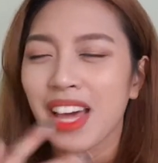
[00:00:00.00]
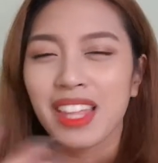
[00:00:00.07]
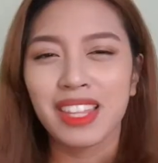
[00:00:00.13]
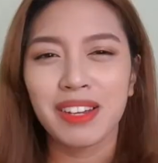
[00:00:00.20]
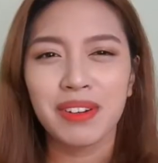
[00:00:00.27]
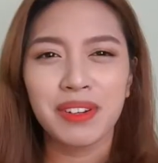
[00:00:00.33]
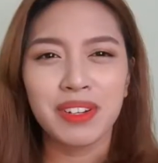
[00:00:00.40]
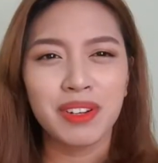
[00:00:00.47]

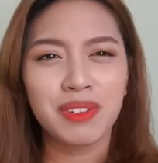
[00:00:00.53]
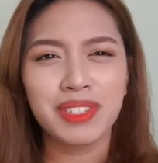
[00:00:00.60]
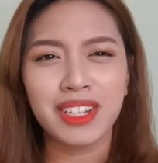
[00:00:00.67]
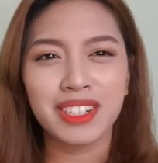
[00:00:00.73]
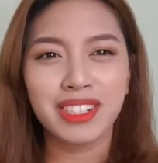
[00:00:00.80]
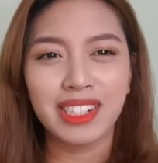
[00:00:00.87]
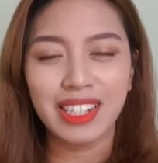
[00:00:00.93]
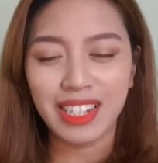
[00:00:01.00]
it was
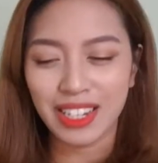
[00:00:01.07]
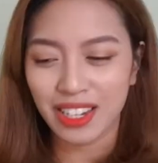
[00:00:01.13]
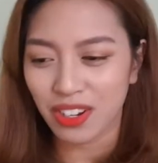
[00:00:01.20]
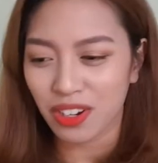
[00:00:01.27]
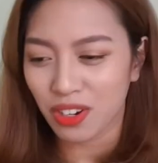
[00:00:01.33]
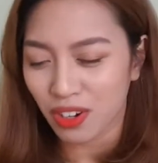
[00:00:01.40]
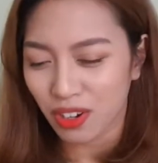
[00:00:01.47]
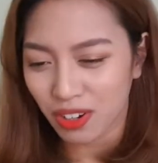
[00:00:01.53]
actually,
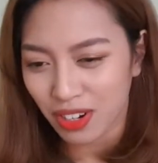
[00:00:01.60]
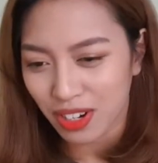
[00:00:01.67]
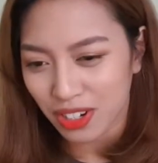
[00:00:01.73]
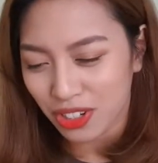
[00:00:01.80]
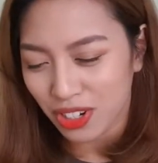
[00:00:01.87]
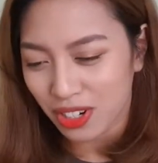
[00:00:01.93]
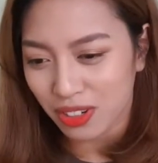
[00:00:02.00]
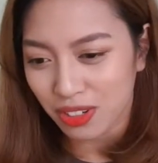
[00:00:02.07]
oh, how
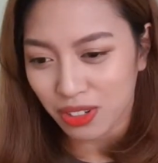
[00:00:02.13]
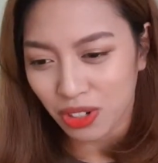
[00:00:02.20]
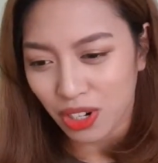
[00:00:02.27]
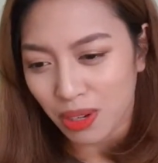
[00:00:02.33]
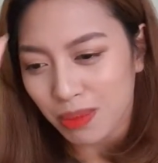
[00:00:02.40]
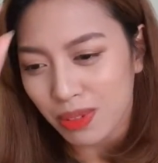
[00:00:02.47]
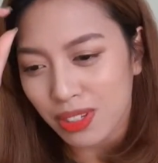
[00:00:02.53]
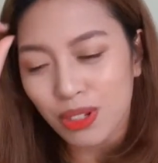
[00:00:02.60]
should I
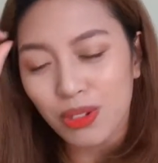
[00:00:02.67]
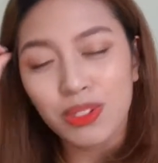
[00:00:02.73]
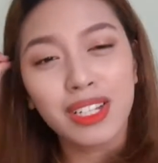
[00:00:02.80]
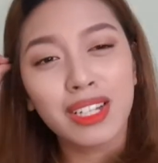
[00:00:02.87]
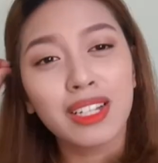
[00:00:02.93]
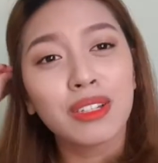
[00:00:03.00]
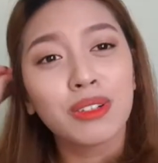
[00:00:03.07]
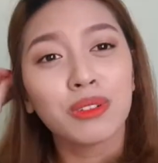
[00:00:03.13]
describe this? It was
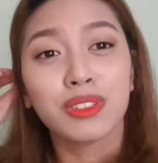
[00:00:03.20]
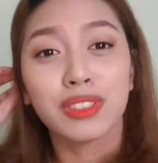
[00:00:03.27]
like a little